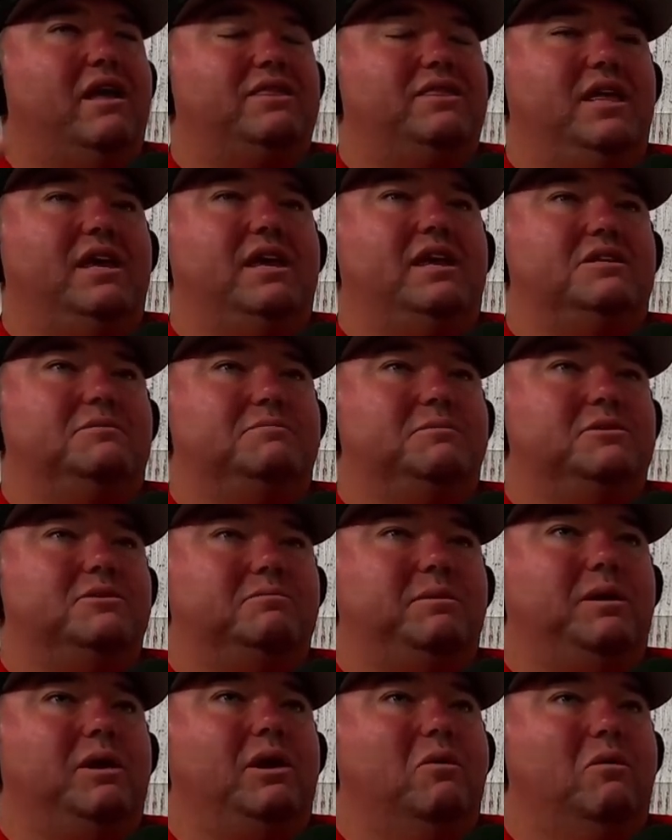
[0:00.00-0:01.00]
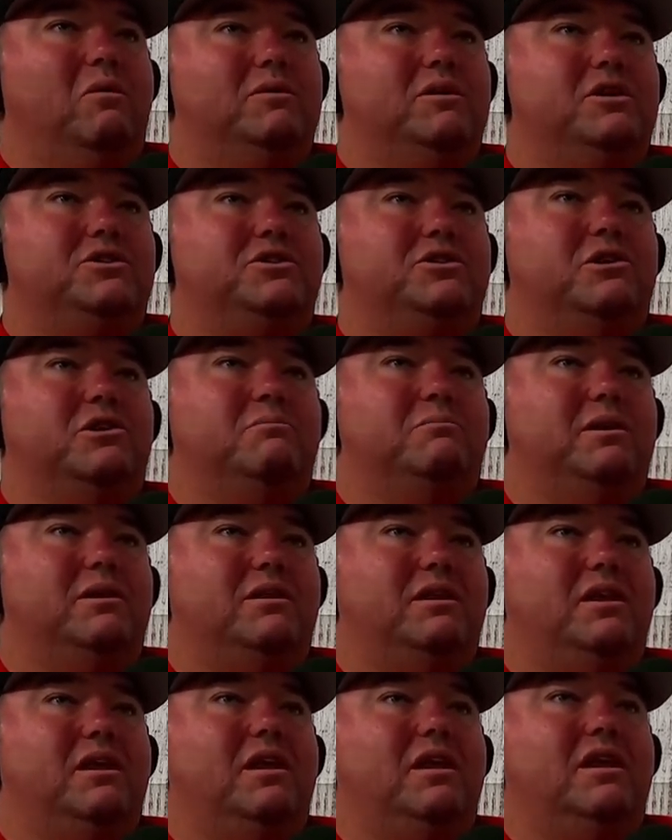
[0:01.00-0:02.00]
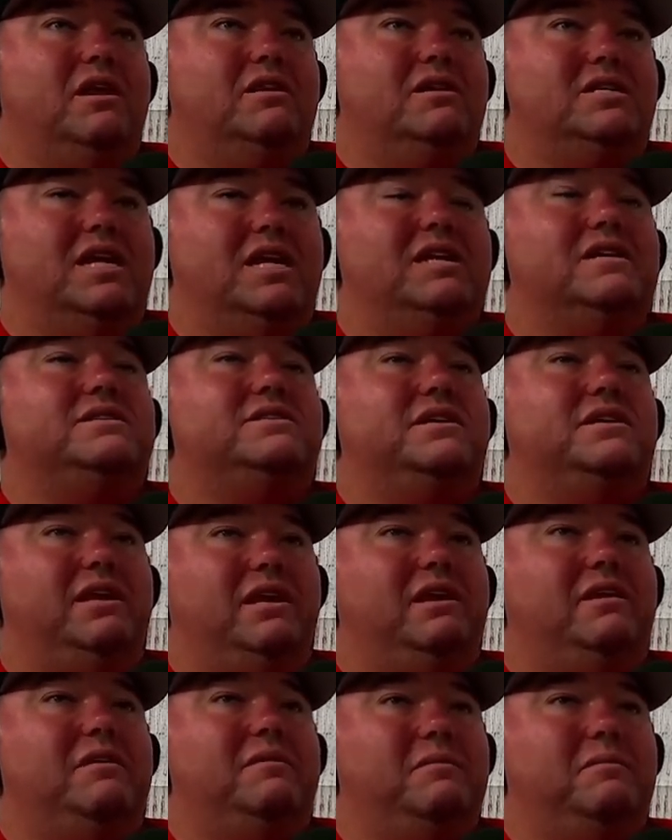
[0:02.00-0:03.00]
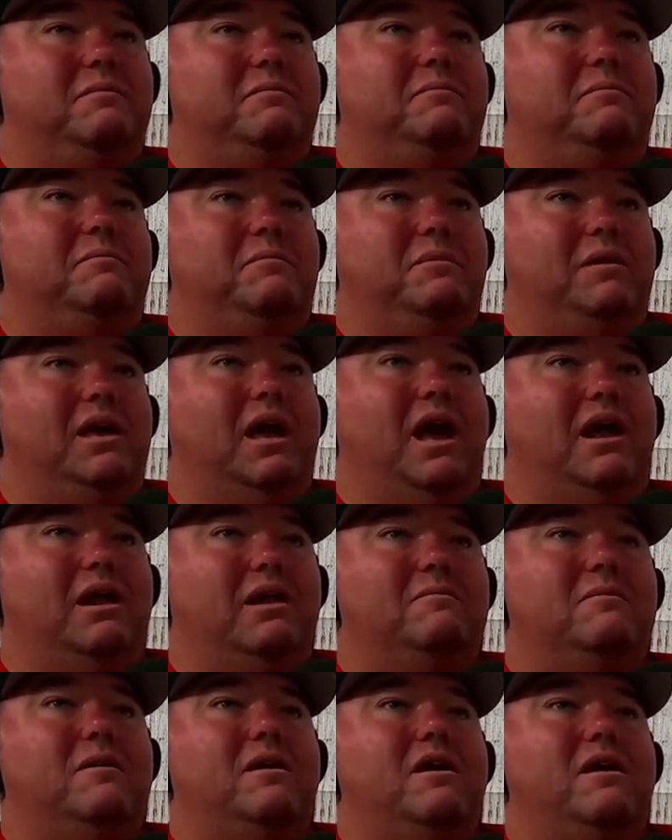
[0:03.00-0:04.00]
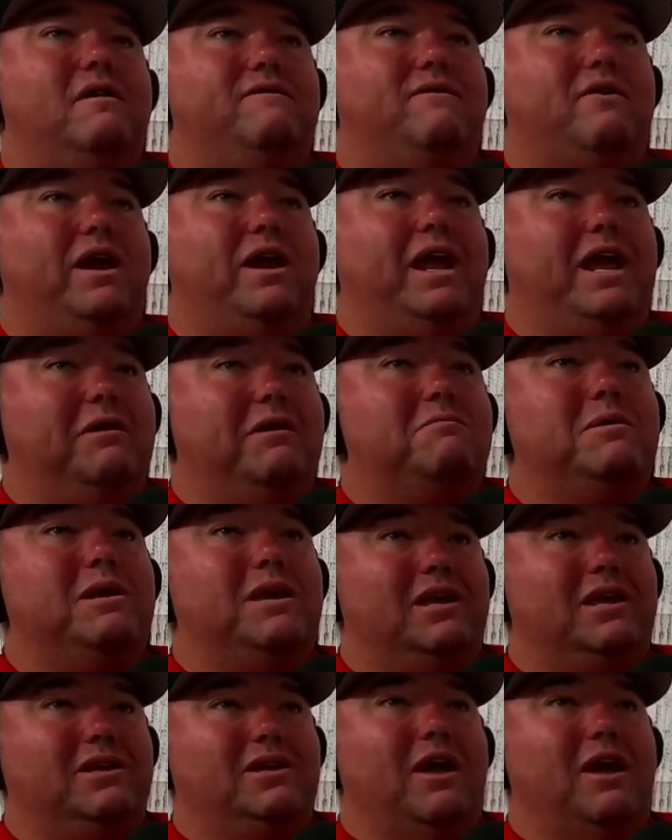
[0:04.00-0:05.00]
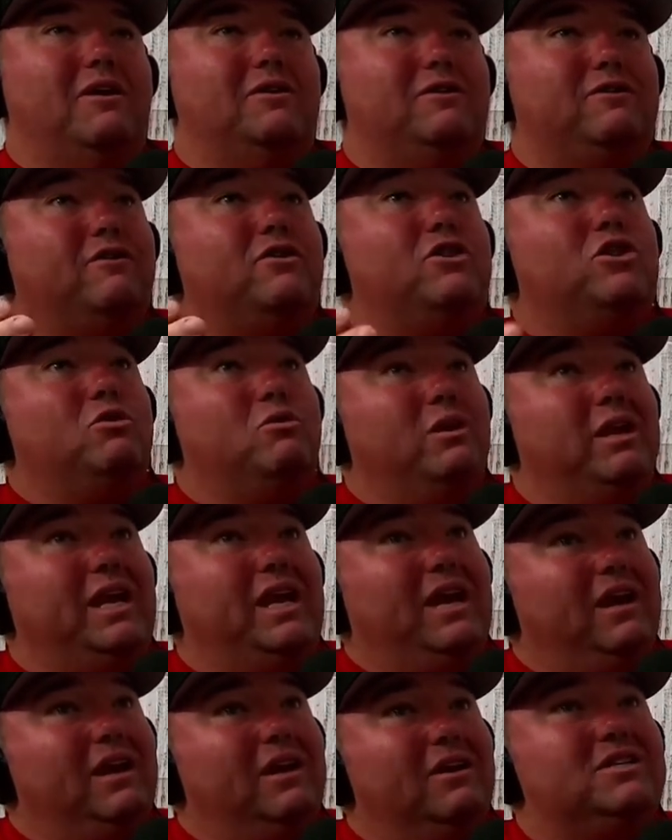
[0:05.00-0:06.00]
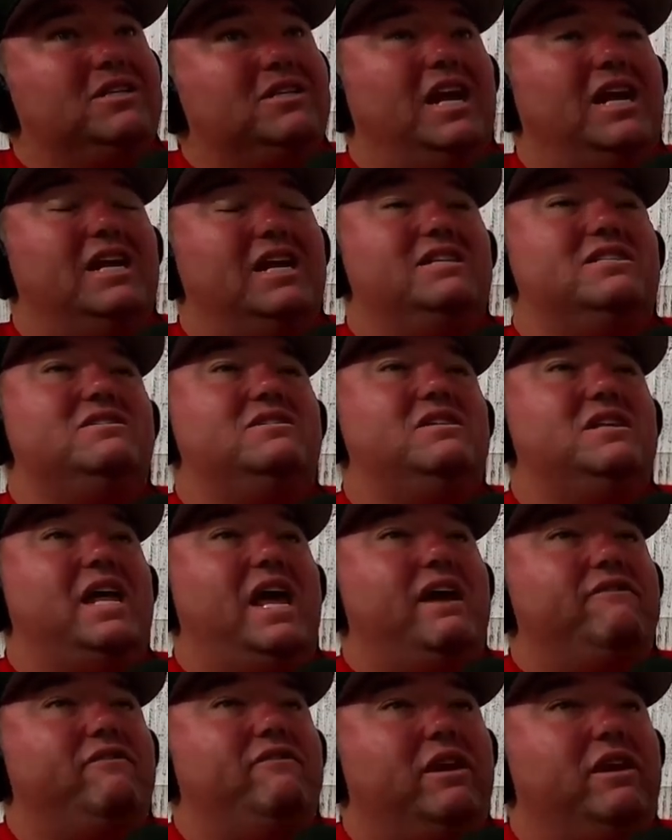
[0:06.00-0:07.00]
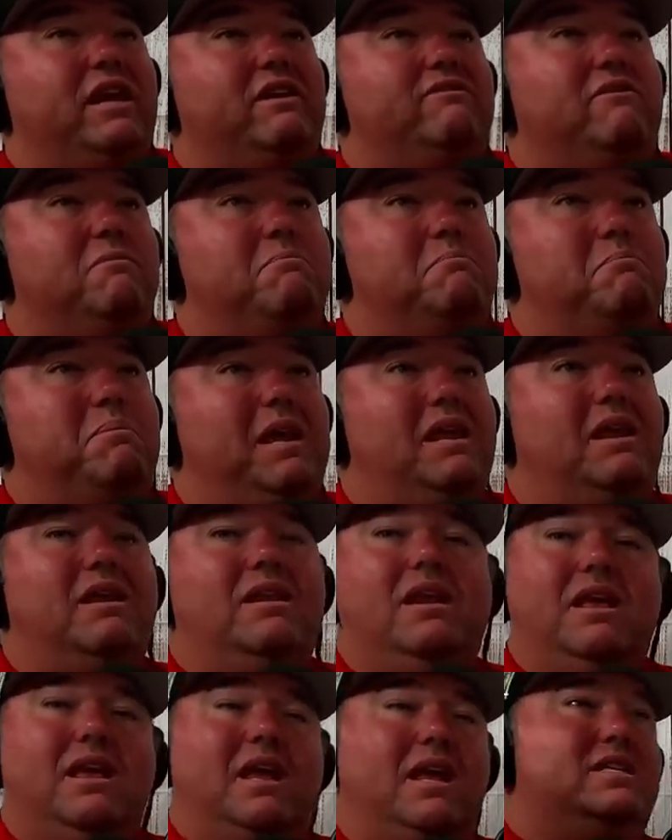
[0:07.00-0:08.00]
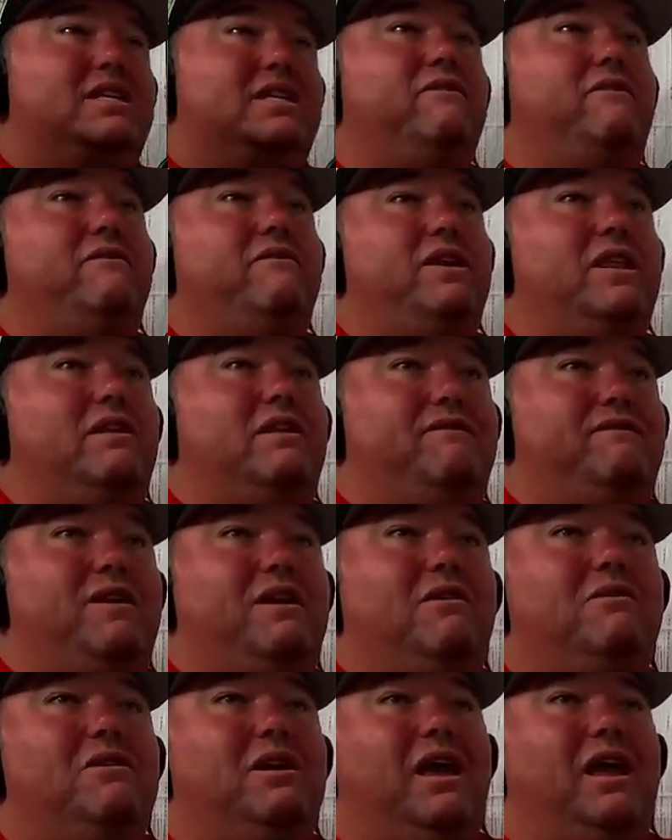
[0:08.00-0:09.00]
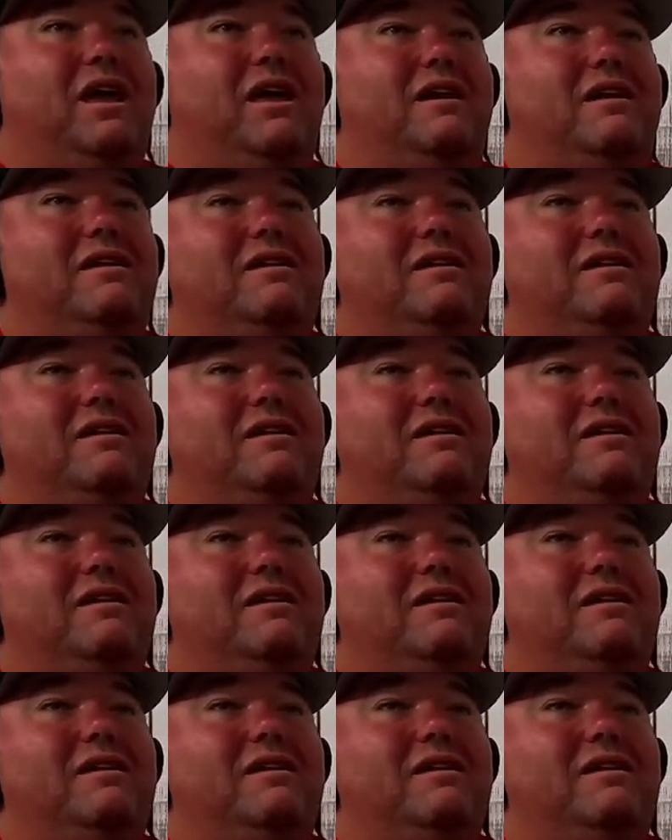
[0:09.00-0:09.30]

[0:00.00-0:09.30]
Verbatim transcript: I think he's supposed to be going this year, but Tennessee mm, got yes. for eight million dollars hey, for three years, and he's on, never man. even been. He's never even hit the field yet.